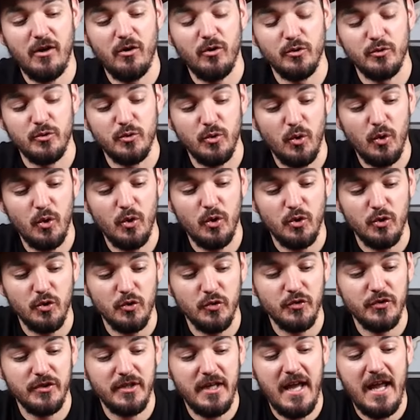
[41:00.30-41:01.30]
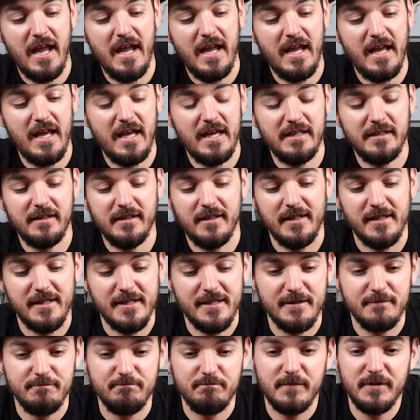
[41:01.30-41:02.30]
O'Doul's and
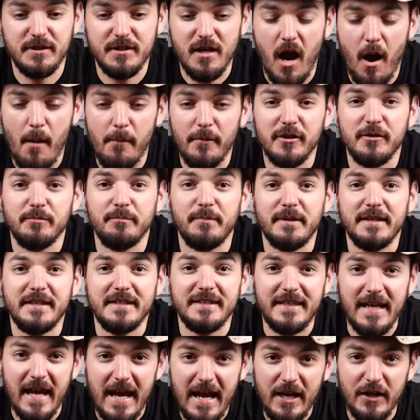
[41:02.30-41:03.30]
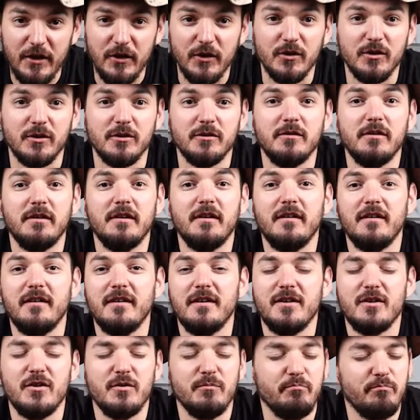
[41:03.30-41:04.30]
um, Thomas McDaniel,
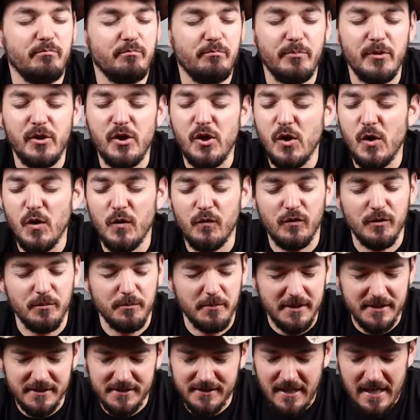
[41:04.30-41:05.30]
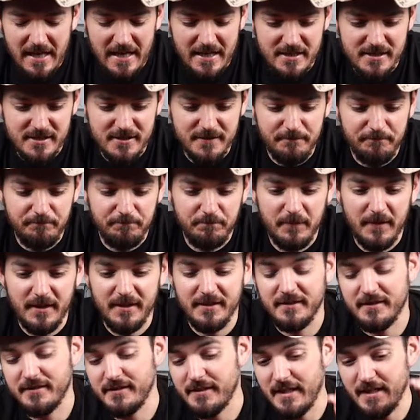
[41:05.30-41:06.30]
beautiful mustache,
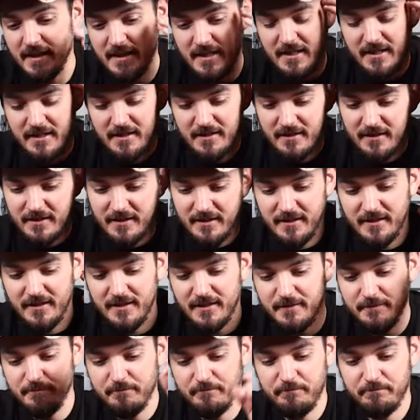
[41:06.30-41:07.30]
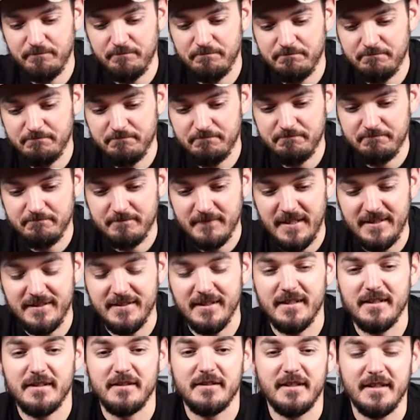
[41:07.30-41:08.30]
said. Uh, he
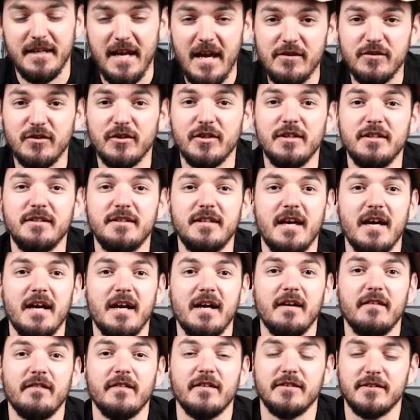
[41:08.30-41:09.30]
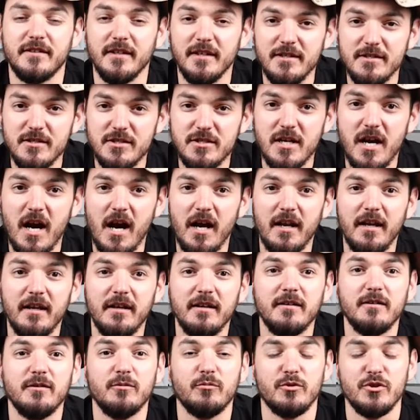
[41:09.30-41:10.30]
said, Today's a good day. The sun's
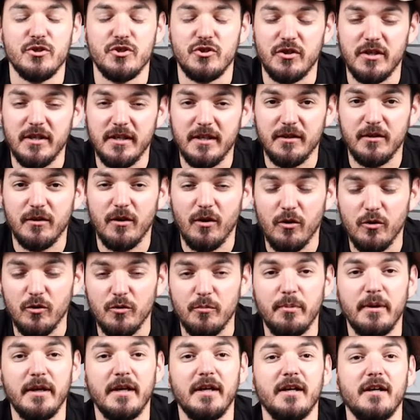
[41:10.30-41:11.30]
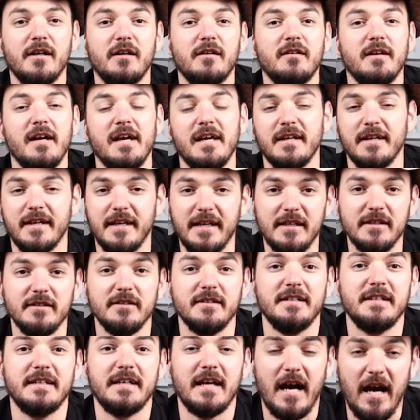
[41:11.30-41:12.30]
shining. We're drinking cold beer and
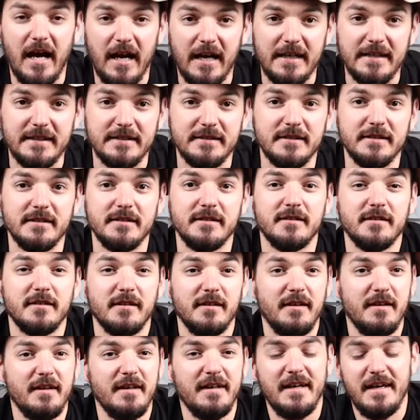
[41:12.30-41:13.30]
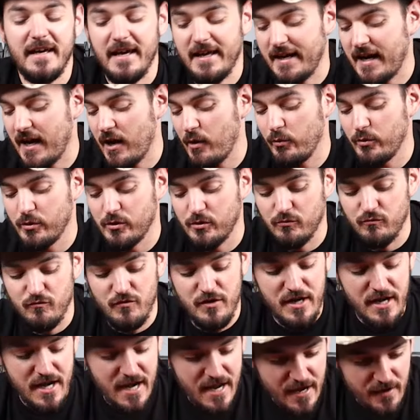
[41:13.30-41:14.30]
killing ISIS. And I will
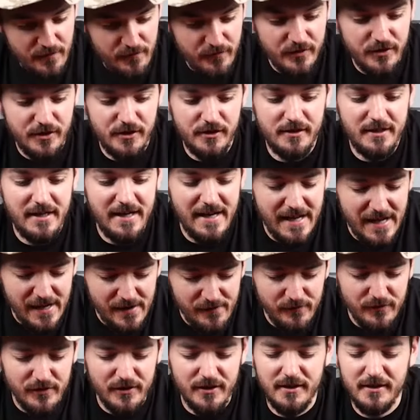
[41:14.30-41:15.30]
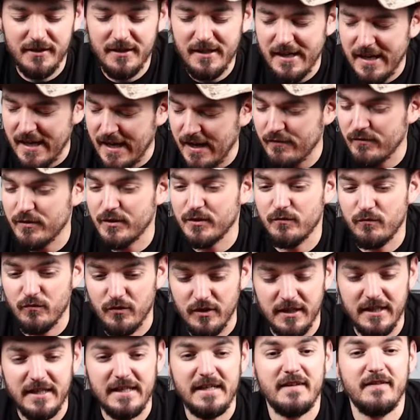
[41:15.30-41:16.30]
never, ever, ever
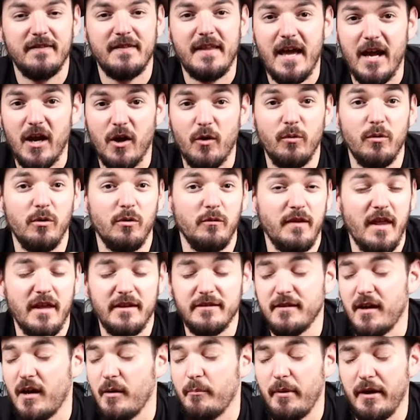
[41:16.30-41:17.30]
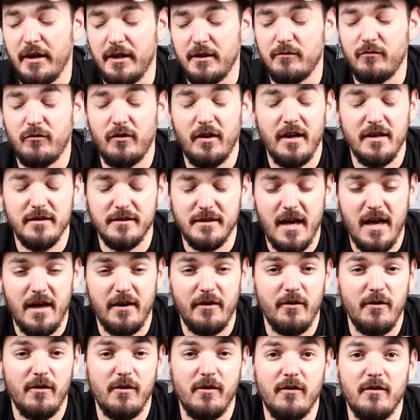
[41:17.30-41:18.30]
forget that quote. That's not paraphrased at
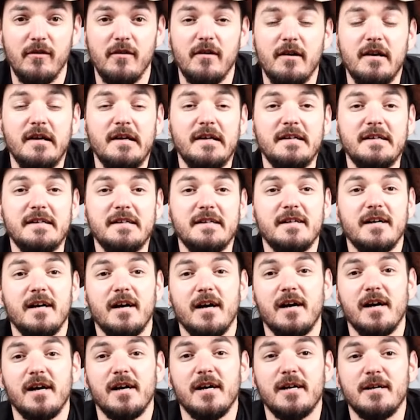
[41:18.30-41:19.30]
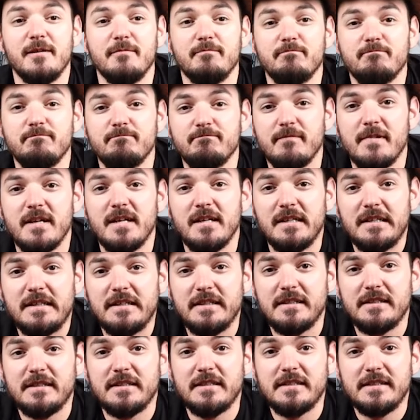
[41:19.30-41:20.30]
all. Um,
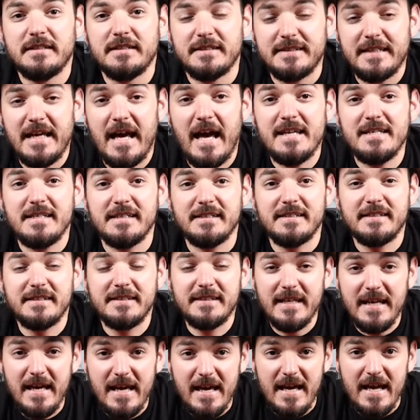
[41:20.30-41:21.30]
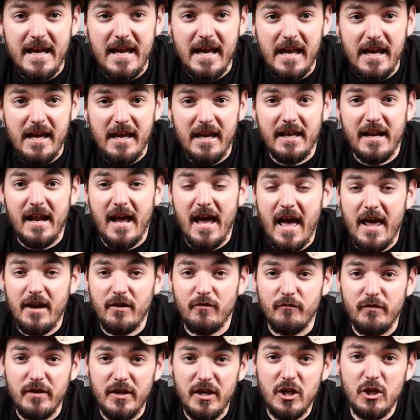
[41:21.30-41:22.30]
sad to say, and I had a
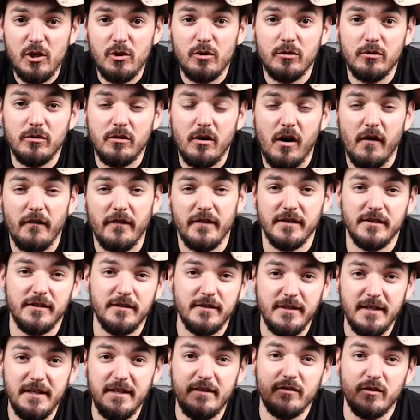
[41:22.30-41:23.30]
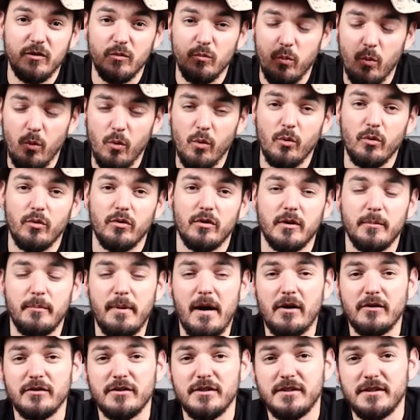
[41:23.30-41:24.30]
video on the secret war
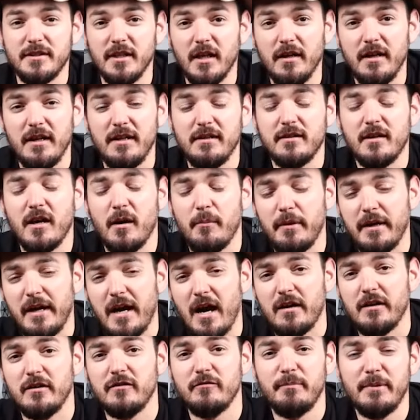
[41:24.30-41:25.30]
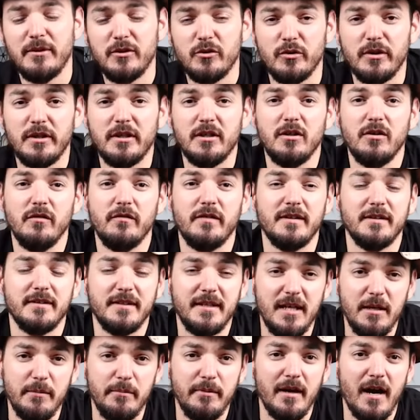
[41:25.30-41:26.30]
about studies coming out of mental health and
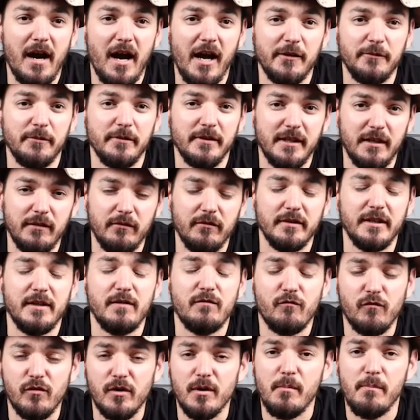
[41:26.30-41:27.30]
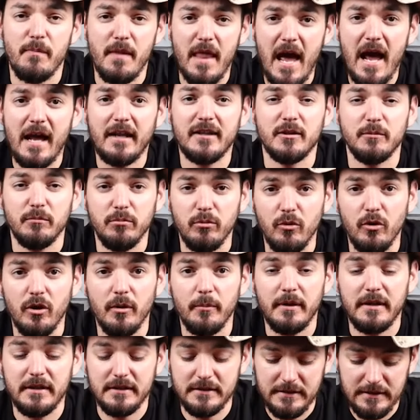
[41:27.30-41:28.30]
TBI specifically from that
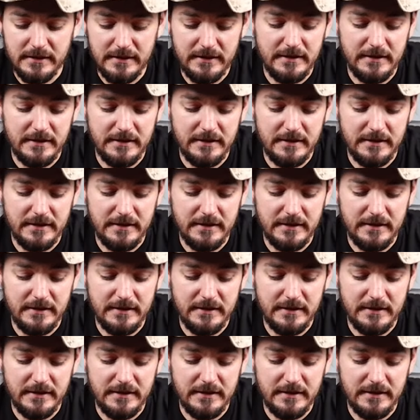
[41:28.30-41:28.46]
deployment.